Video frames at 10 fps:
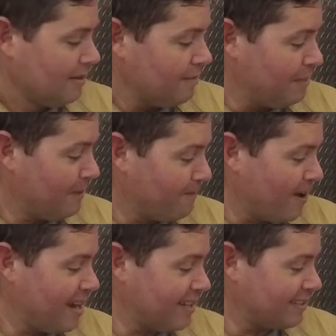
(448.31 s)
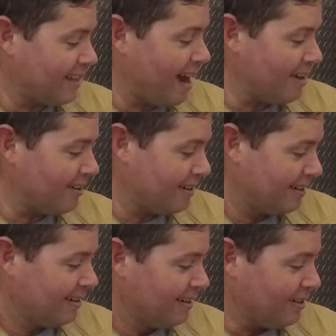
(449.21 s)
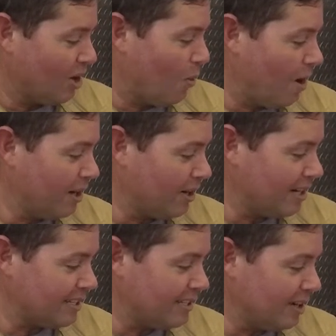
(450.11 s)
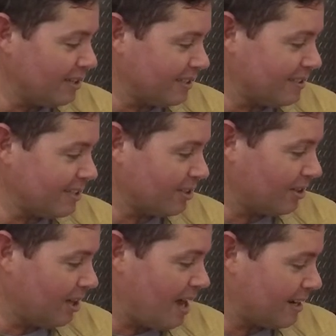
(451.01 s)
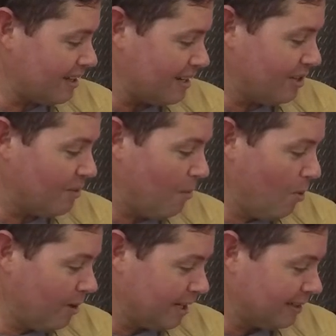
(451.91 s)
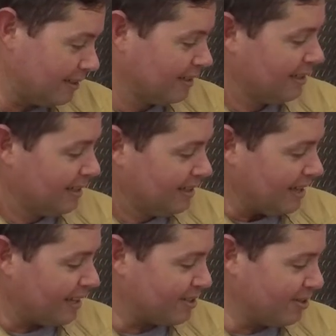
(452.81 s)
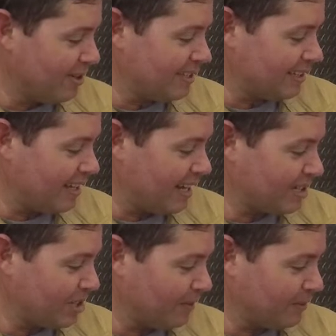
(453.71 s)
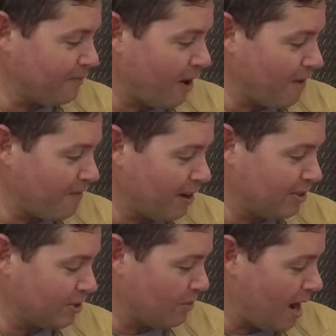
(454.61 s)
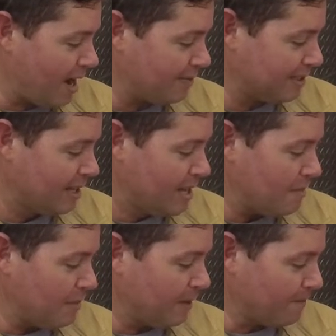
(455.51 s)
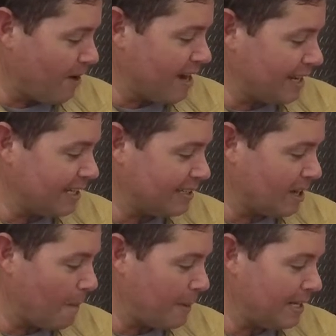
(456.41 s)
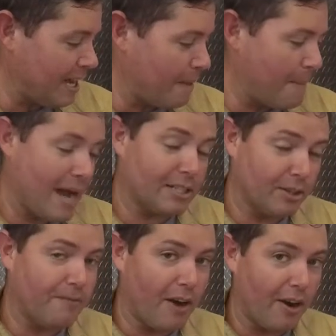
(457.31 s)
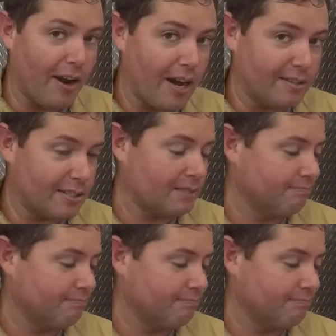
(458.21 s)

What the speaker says: Big Frank is tired. No wonder it is nearly 6 o'clock in the morning. As soon as the next shift of firefighters arrives, Big Frank and his company head back to the firehouse.